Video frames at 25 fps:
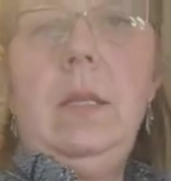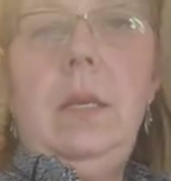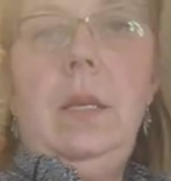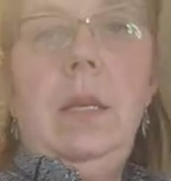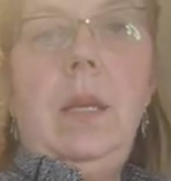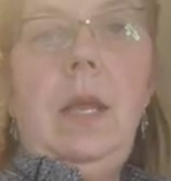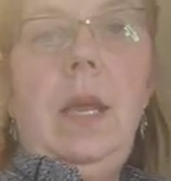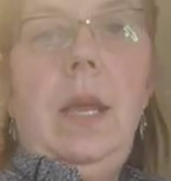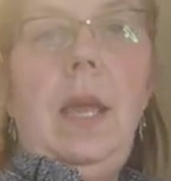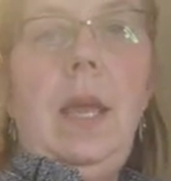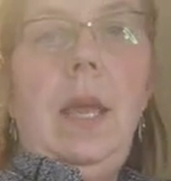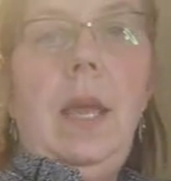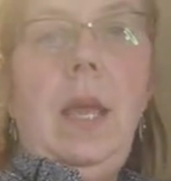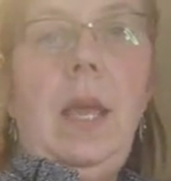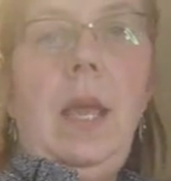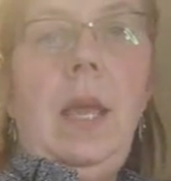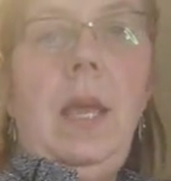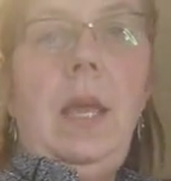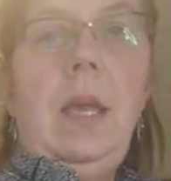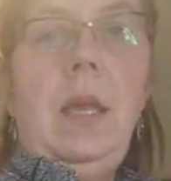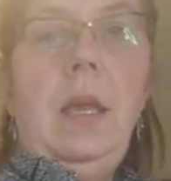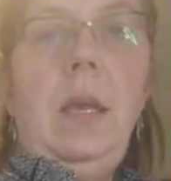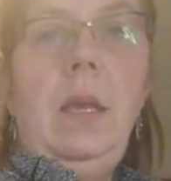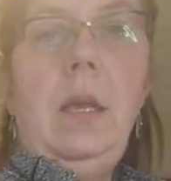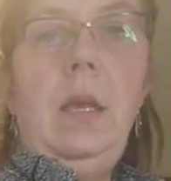going to
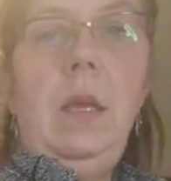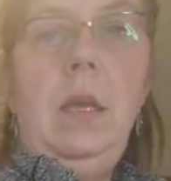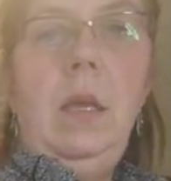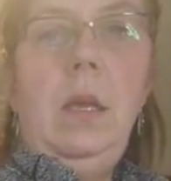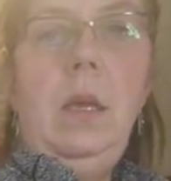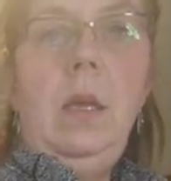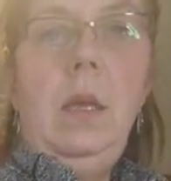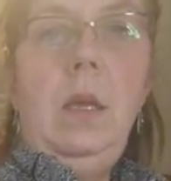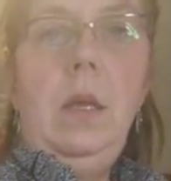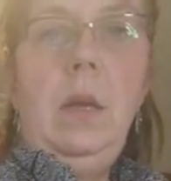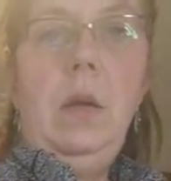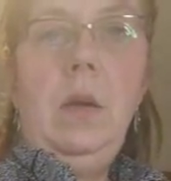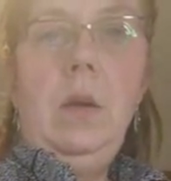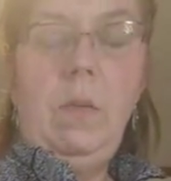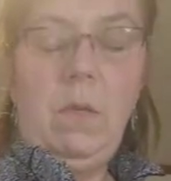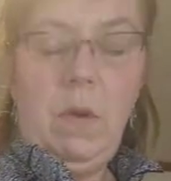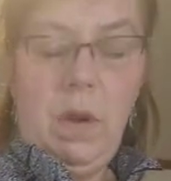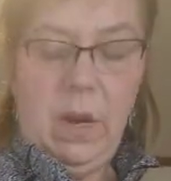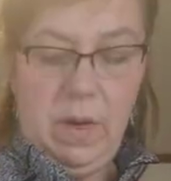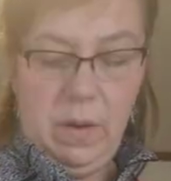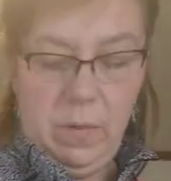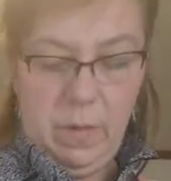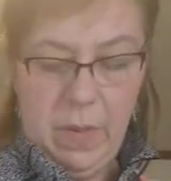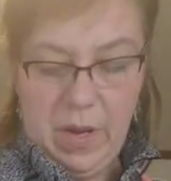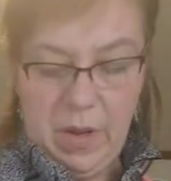hang
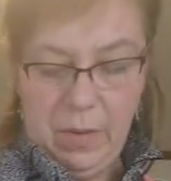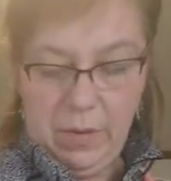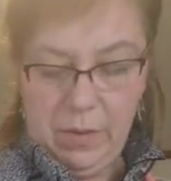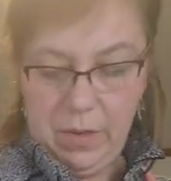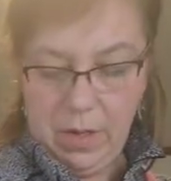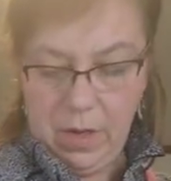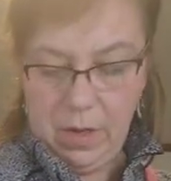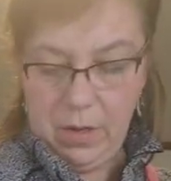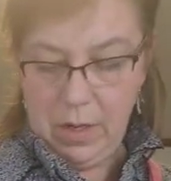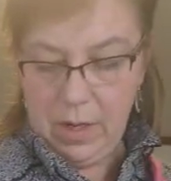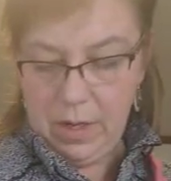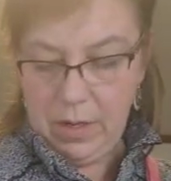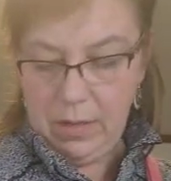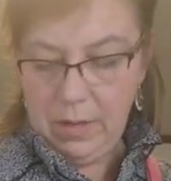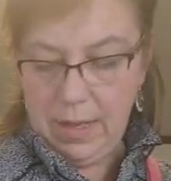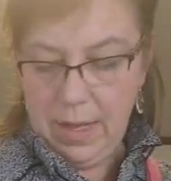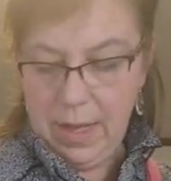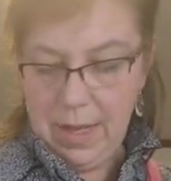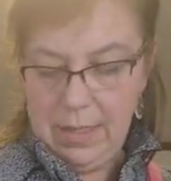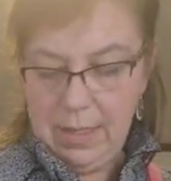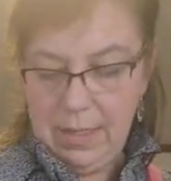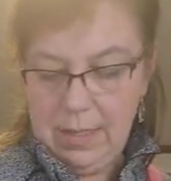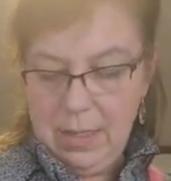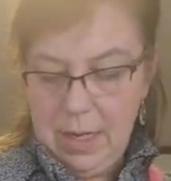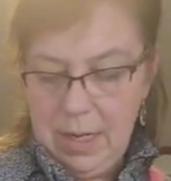right about there. Now
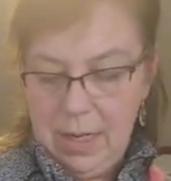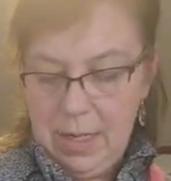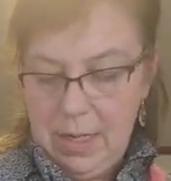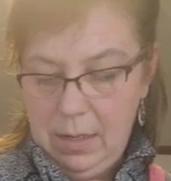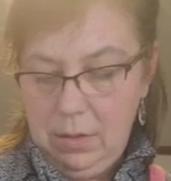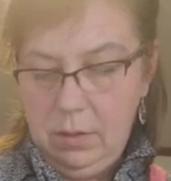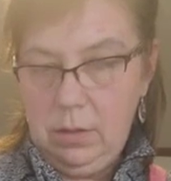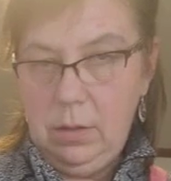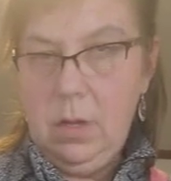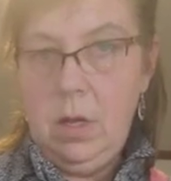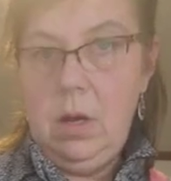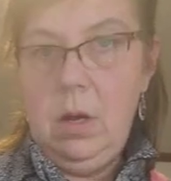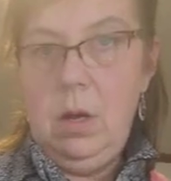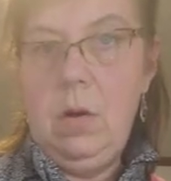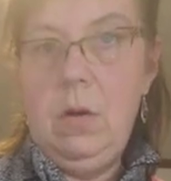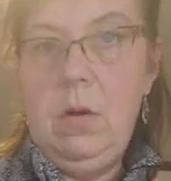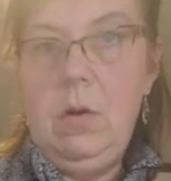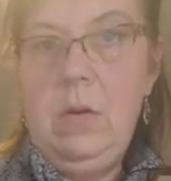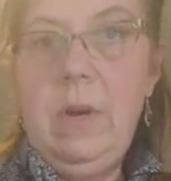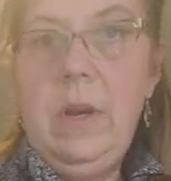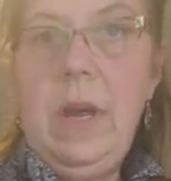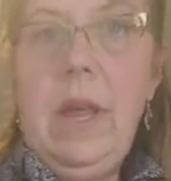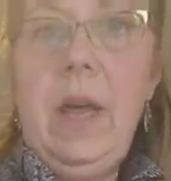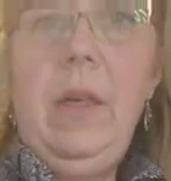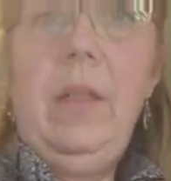that's kind of
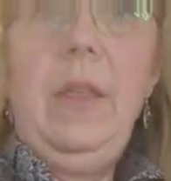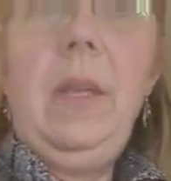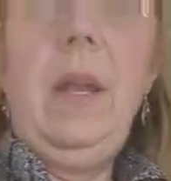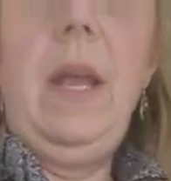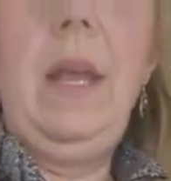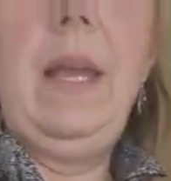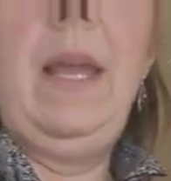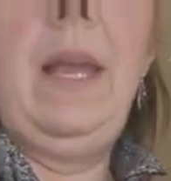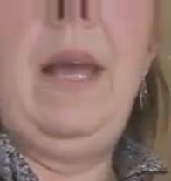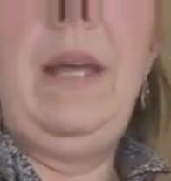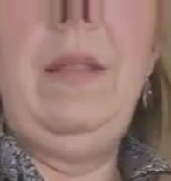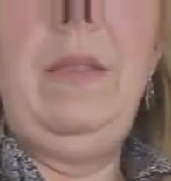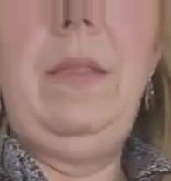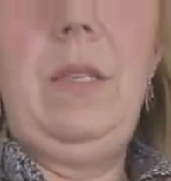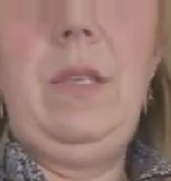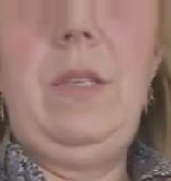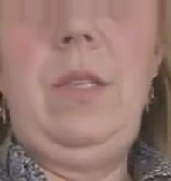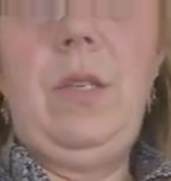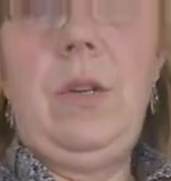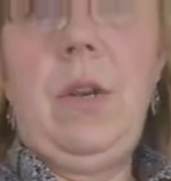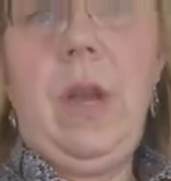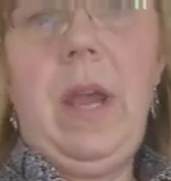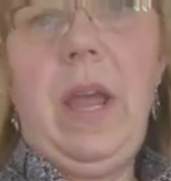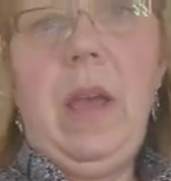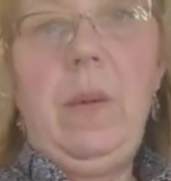low. Now that I got the
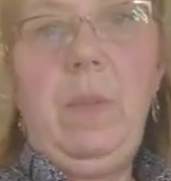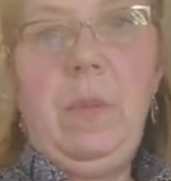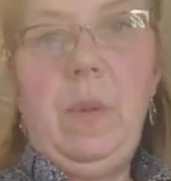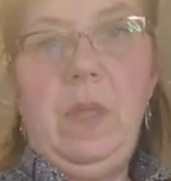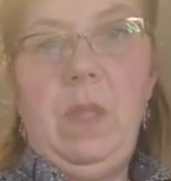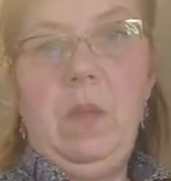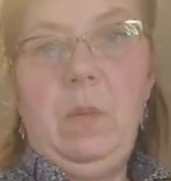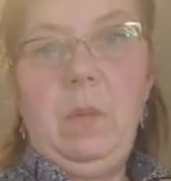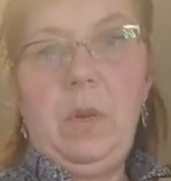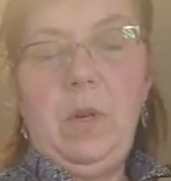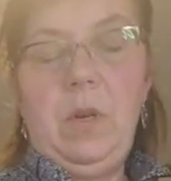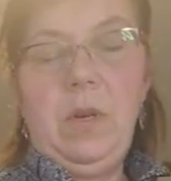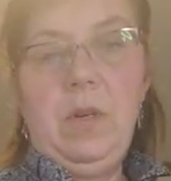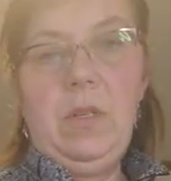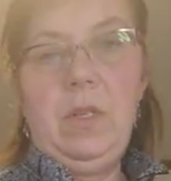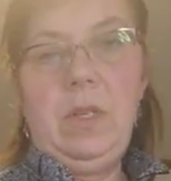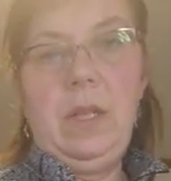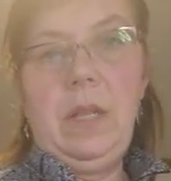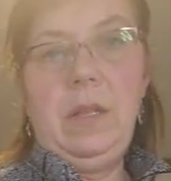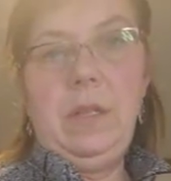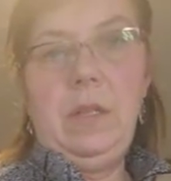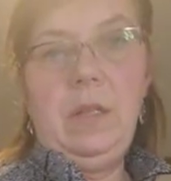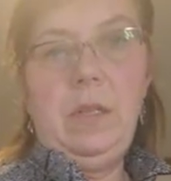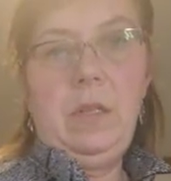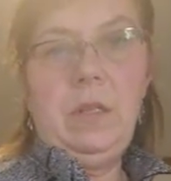strap and the purse
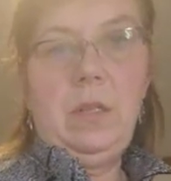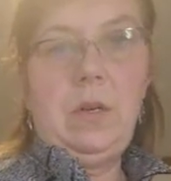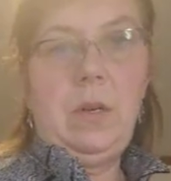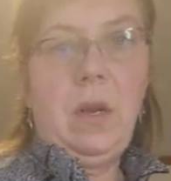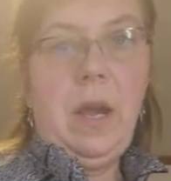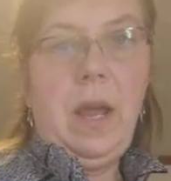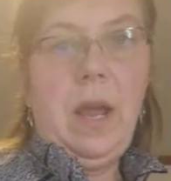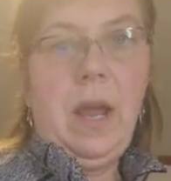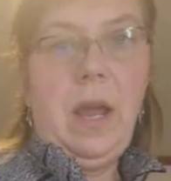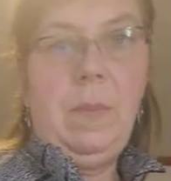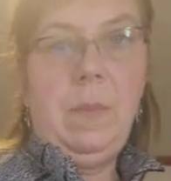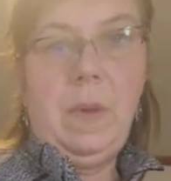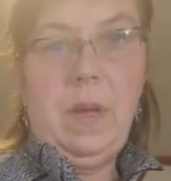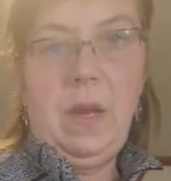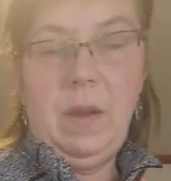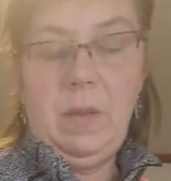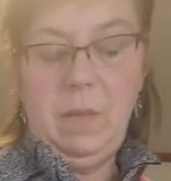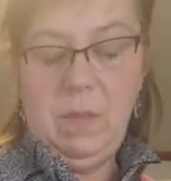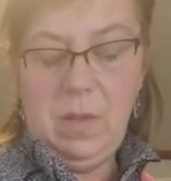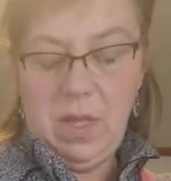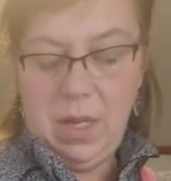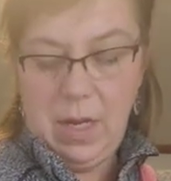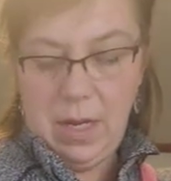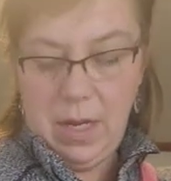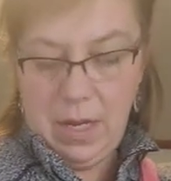on the strap,
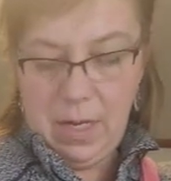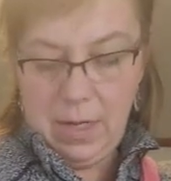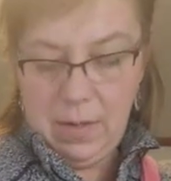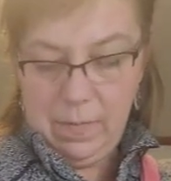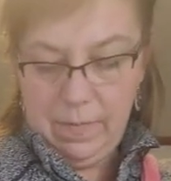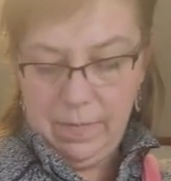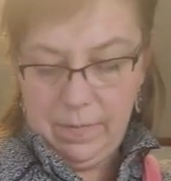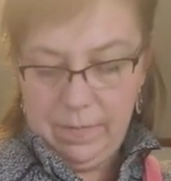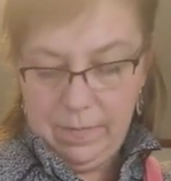I'm like,